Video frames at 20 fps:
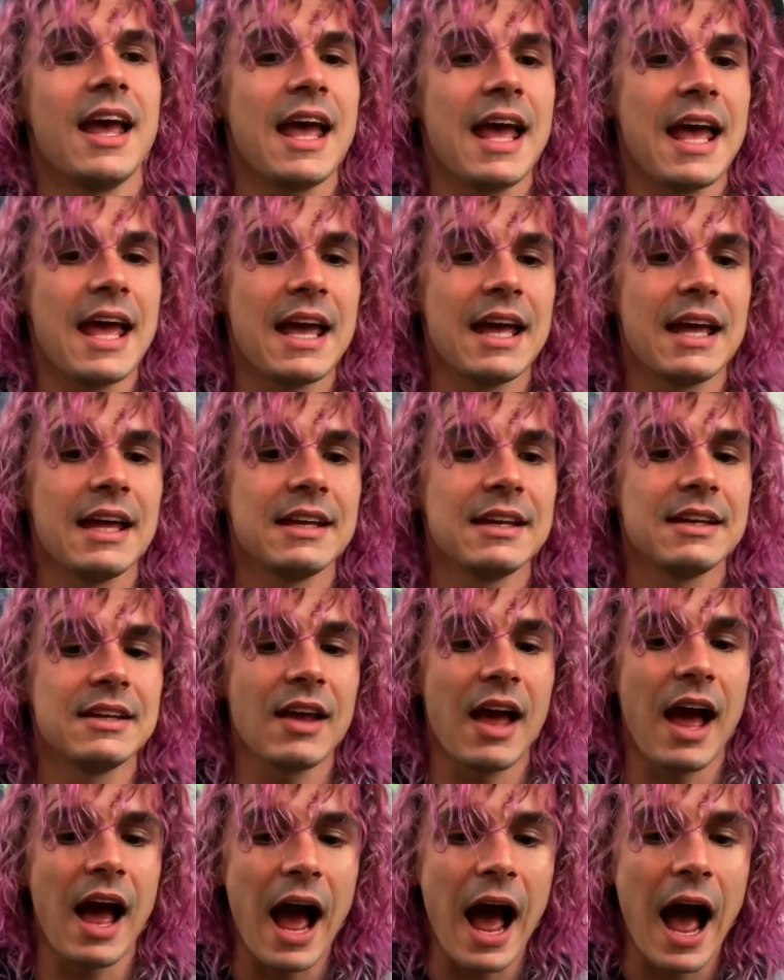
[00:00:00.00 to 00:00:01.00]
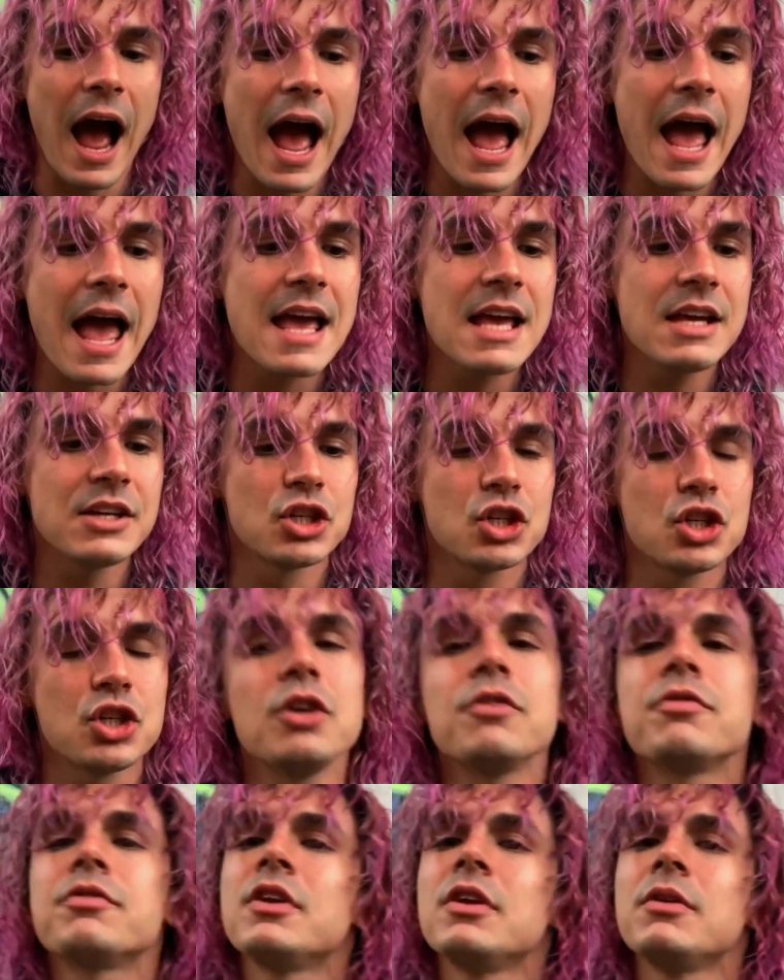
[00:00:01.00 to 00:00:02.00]
And I
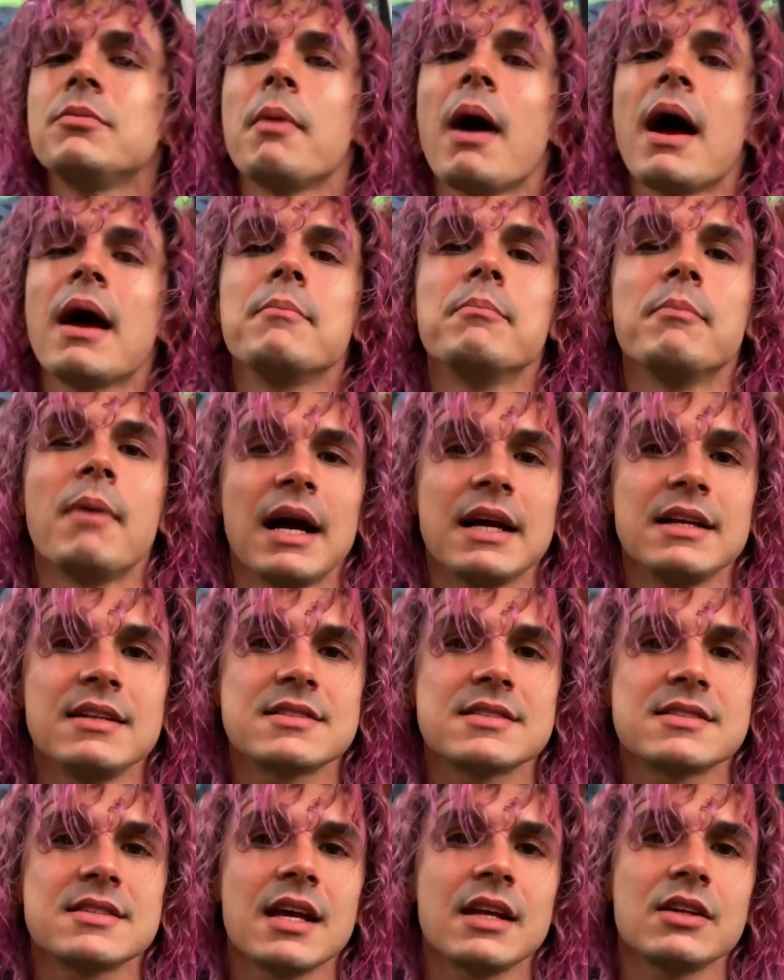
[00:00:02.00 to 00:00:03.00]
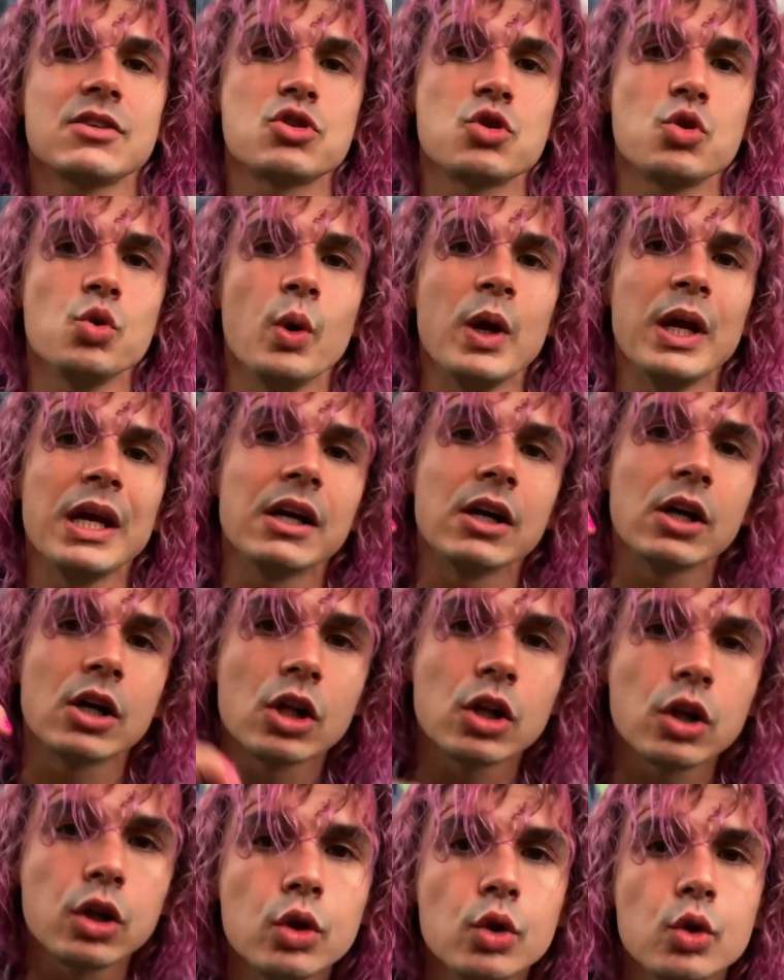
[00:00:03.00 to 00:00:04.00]
shifted my mindset to
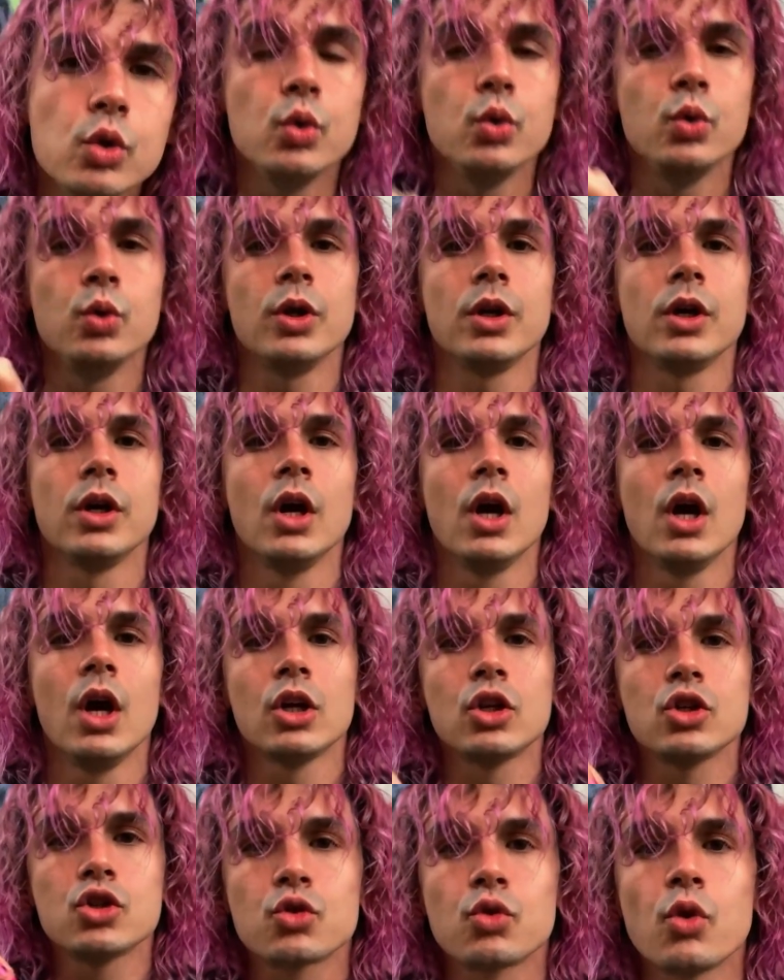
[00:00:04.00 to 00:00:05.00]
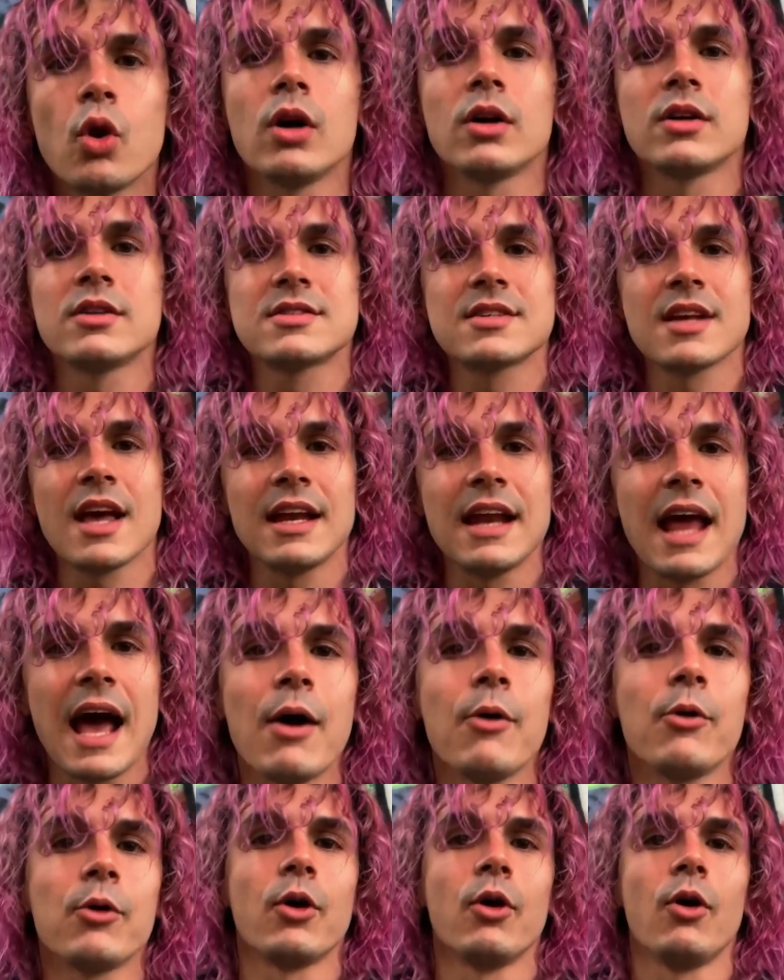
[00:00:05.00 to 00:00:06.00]
include drugs and
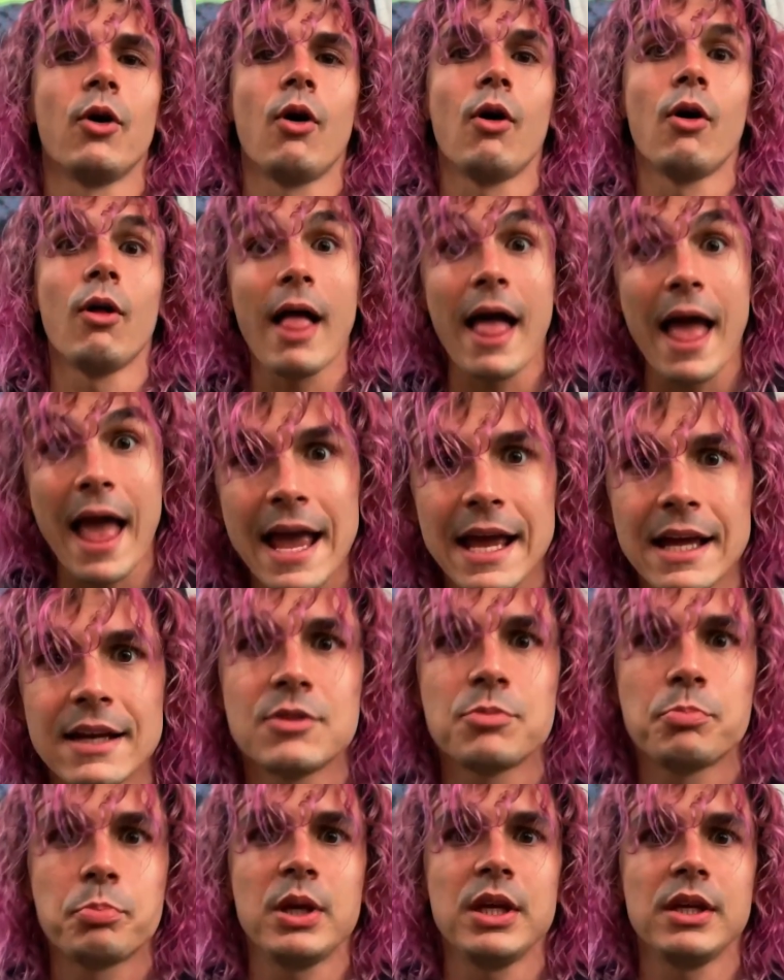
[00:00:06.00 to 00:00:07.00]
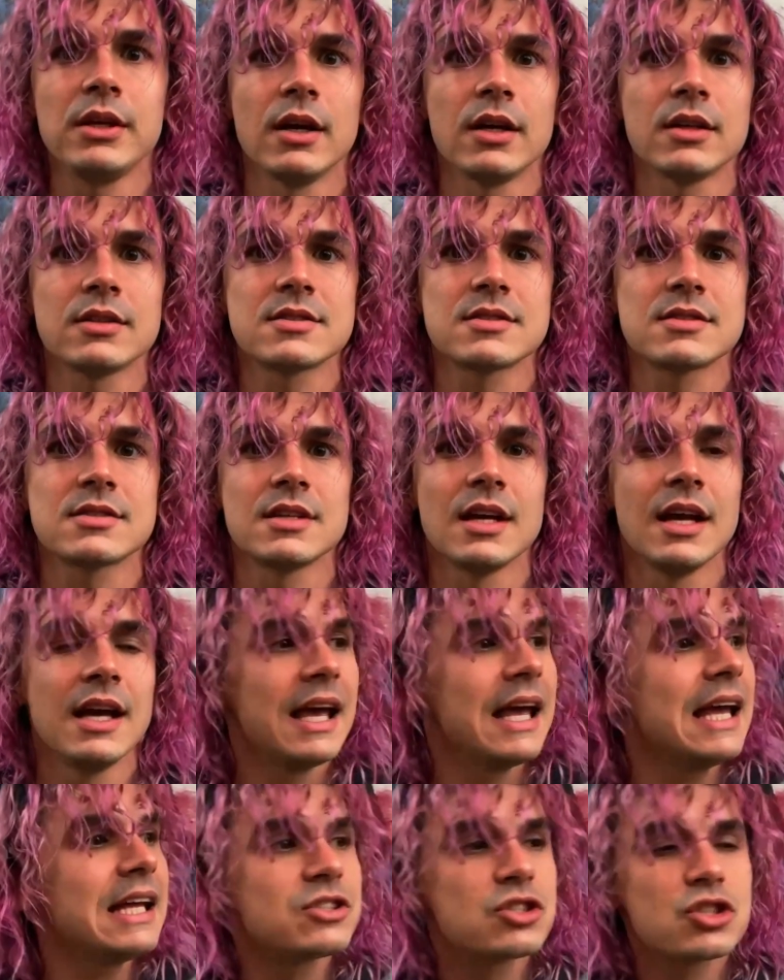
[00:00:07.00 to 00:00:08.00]
alcohol and peanuts.
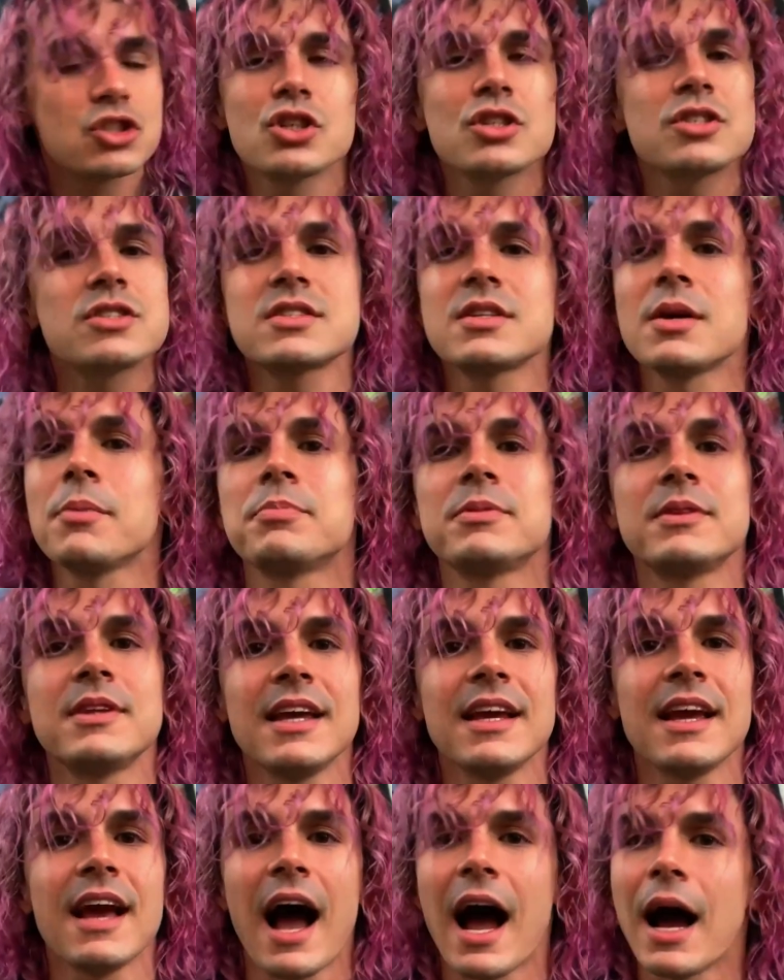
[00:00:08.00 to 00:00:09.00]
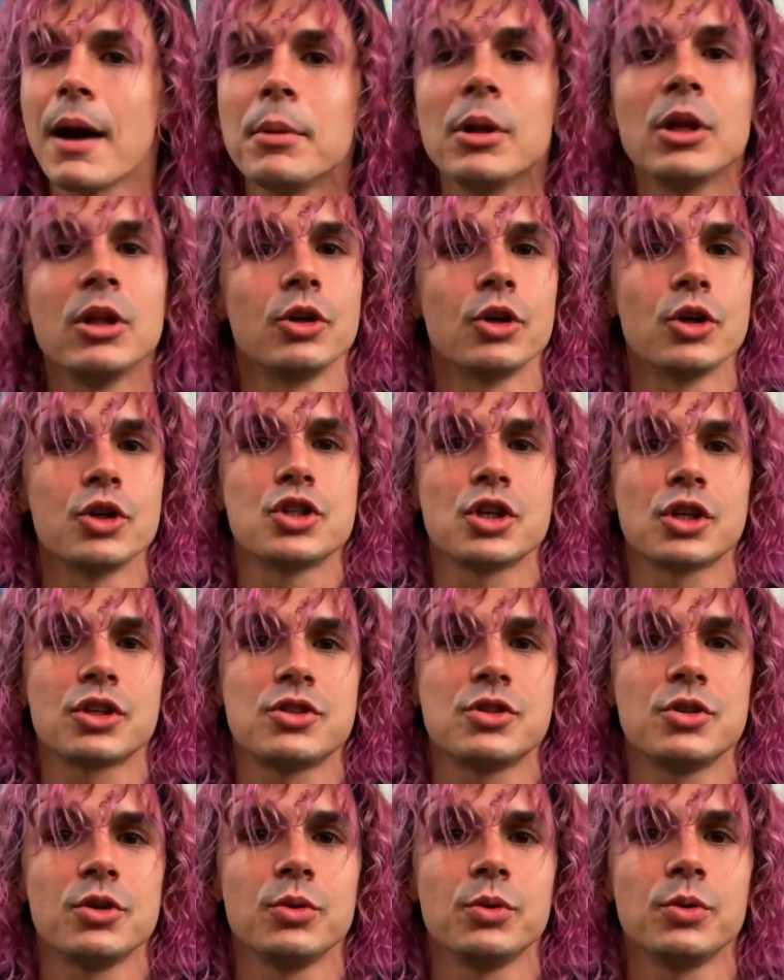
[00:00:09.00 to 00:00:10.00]
It's just something I'm allergic
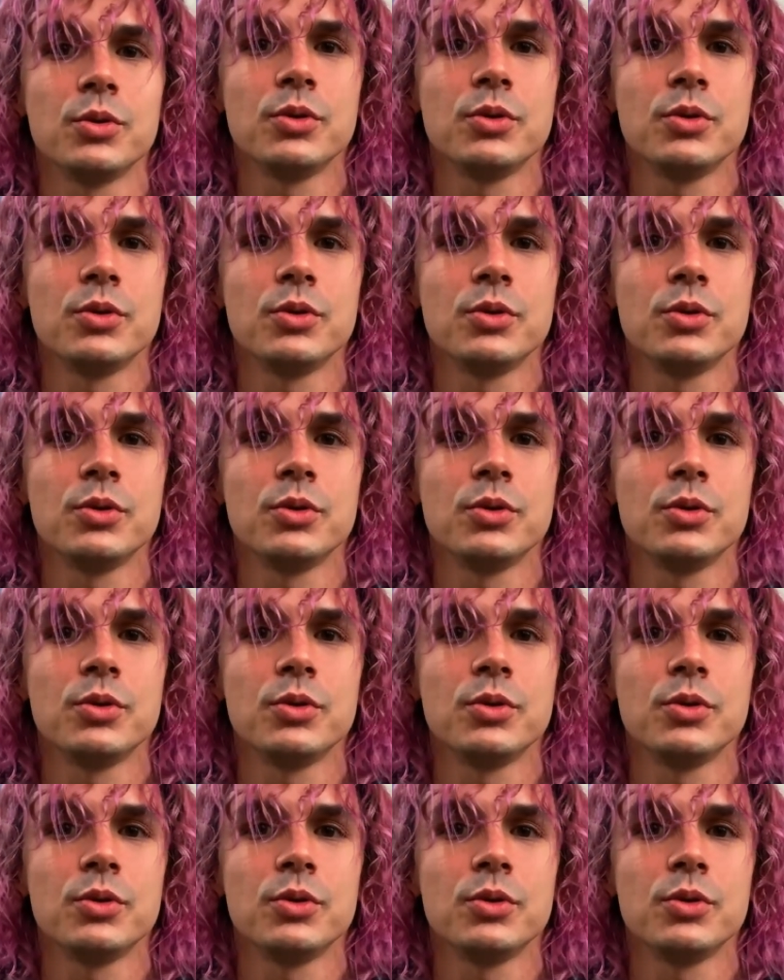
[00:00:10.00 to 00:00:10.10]
to.